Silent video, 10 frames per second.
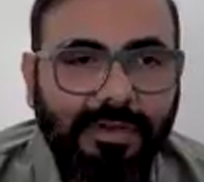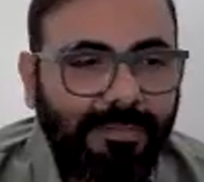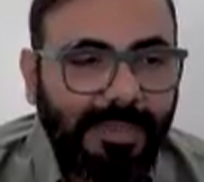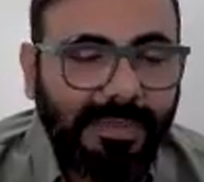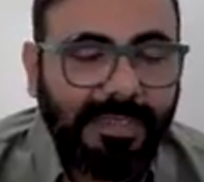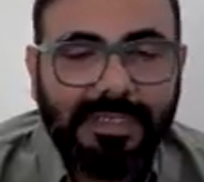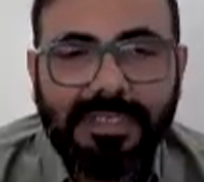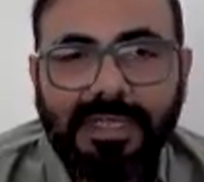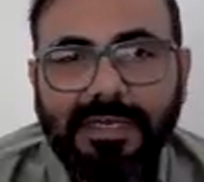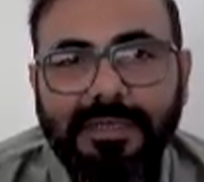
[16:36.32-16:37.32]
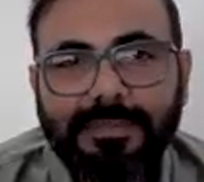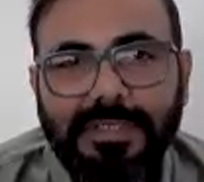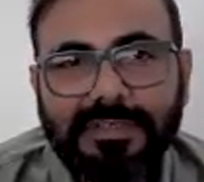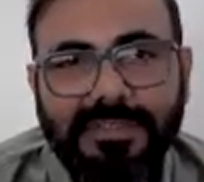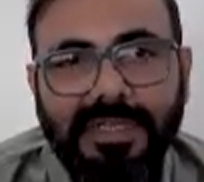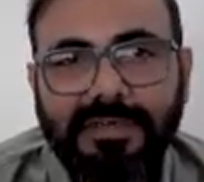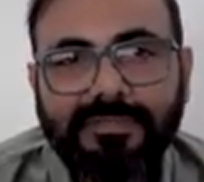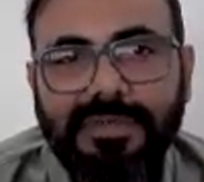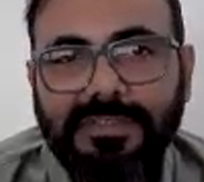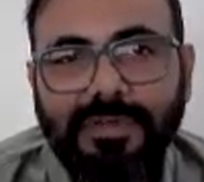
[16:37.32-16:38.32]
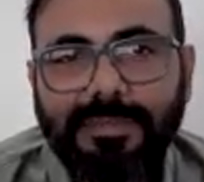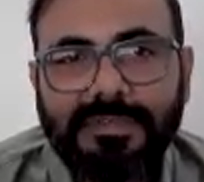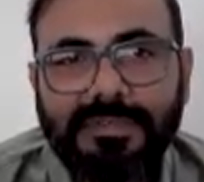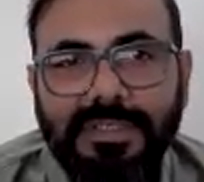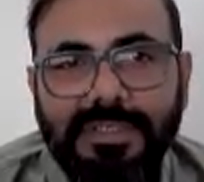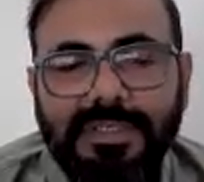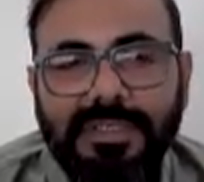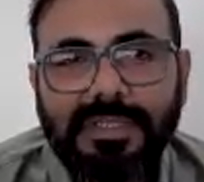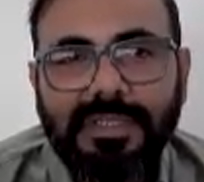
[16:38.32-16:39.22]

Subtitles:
a lot of people in our company, it's their first job as well.